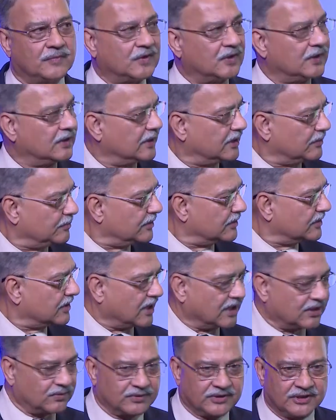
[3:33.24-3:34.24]
Let me
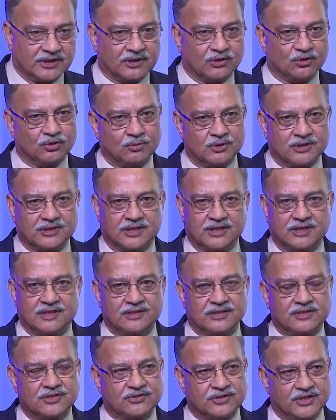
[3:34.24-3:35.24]
start with the global
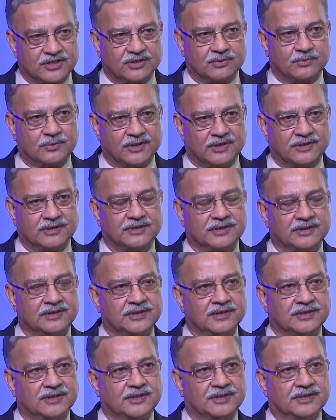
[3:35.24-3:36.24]
challenges straight away.
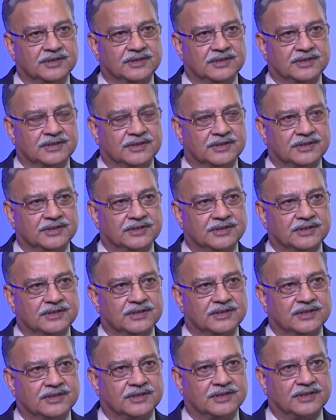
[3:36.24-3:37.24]

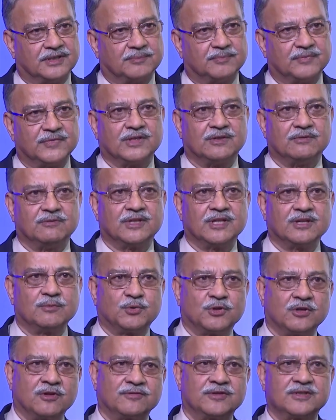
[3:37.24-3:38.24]
We can
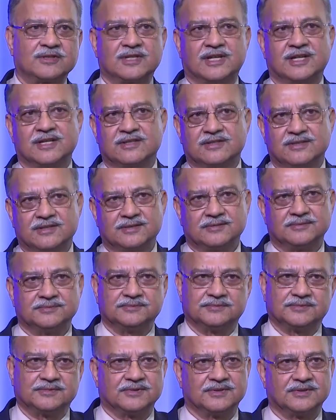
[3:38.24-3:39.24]
put off the slides.
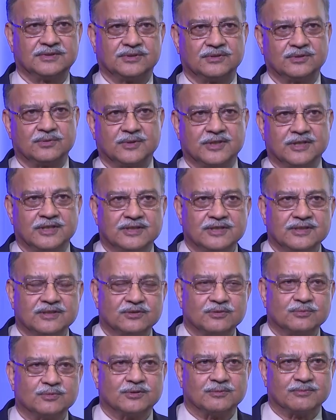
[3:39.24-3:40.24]
Don't worry,
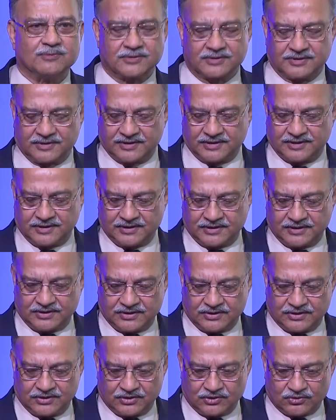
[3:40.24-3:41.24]
no problems.
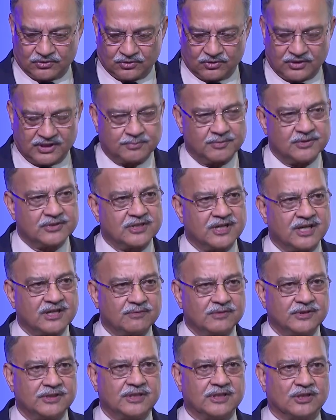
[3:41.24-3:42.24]
So let me
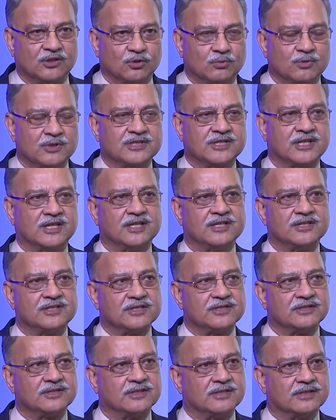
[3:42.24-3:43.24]
start with the global
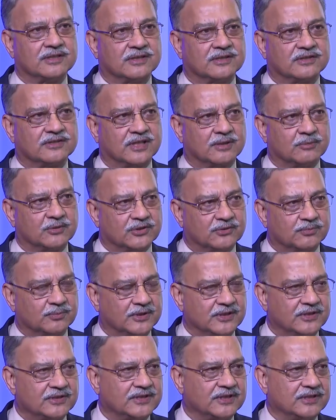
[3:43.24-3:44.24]
challenges in
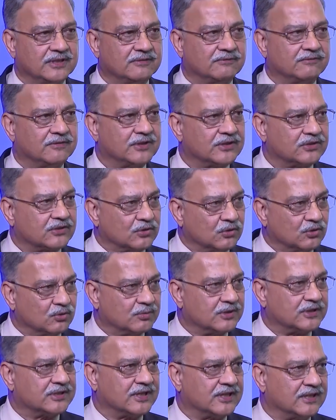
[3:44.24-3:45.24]
cyberspace. And the first
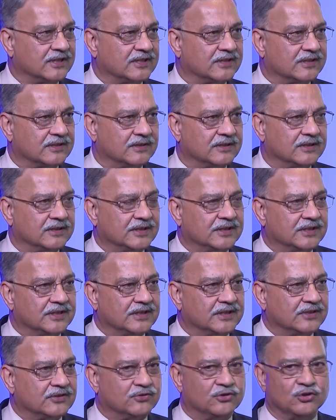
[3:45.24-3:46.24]
global challenge
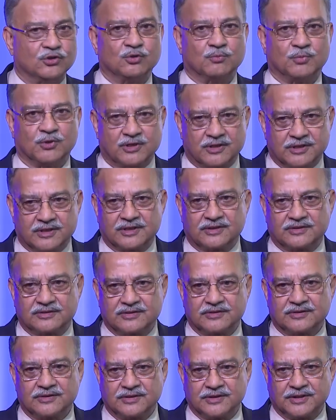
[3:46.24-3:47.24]
is
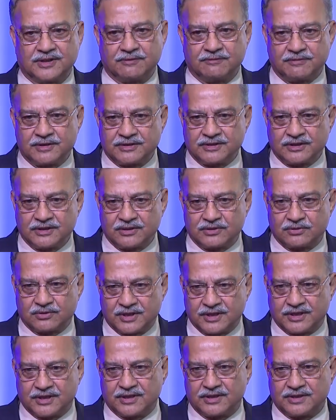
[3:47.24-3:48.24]
geopolitics. Everything
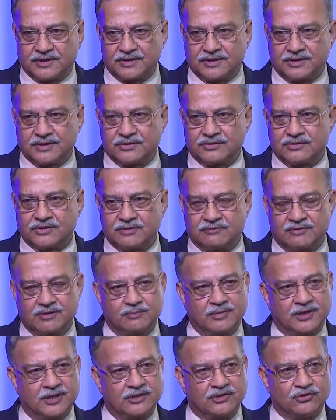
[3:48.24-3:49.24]
today is
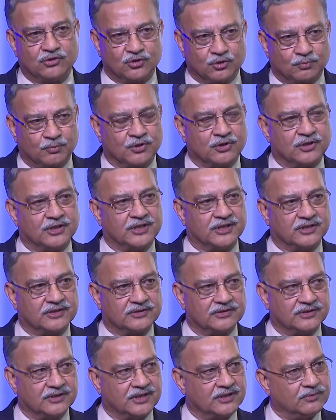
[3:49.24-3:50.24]
driven by
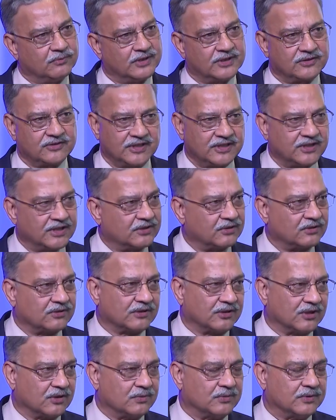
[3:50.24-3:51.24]
geopolitics. And we are seeing it
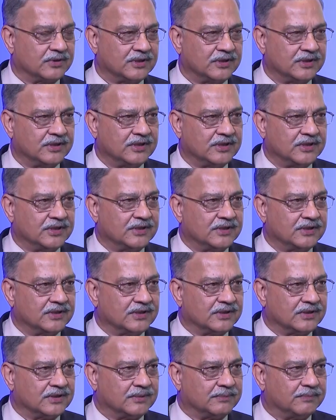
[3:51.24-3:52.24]
on ground.
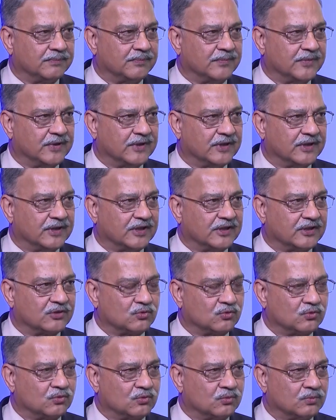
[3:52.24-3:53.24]

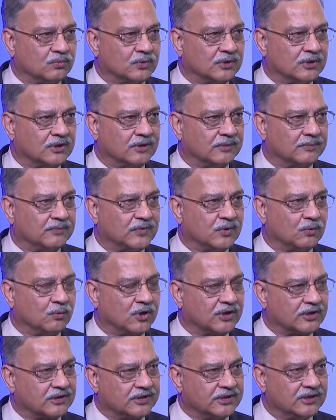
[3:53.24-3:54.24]
As to
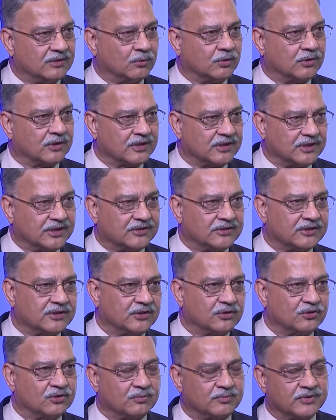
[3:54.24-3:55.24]
what the war in
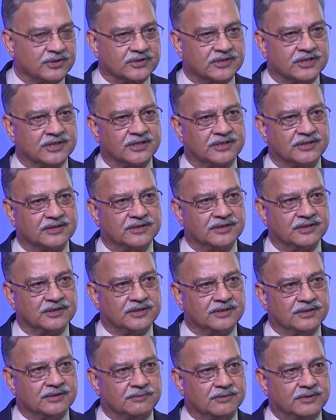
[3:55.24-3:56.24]
Eastern Europe has done,
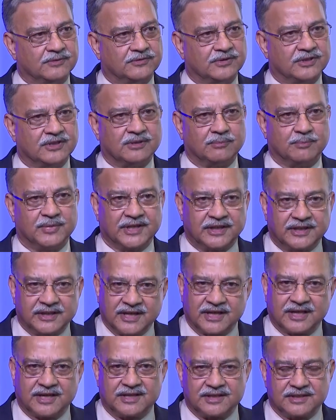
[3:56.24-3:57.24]
we've seen big
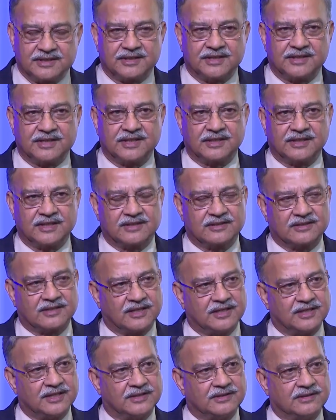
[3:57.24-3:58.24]
tech taking
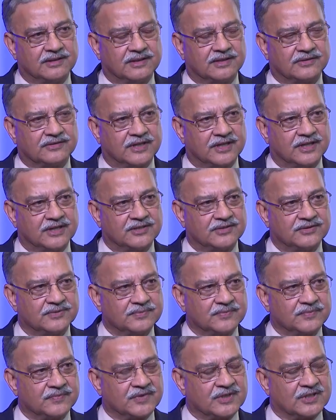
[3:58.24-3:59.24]
sides,
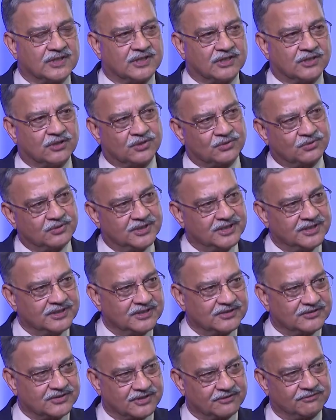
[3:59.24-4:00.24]
not only in
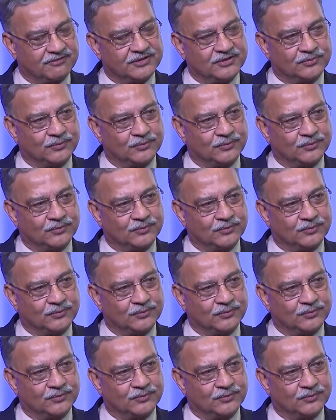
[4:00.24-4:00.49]
the surface